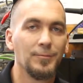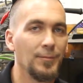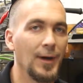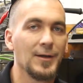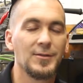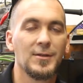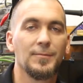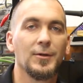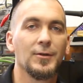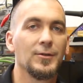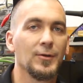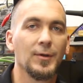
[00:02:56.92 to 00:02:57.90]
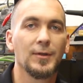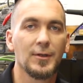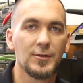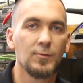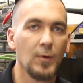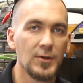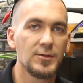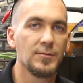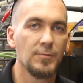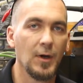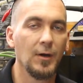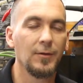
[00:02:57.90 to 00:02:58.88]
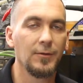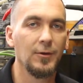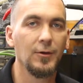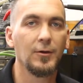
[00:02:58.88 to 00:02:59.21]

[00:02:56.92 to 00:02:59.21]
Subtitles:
by simply doing this once a month, you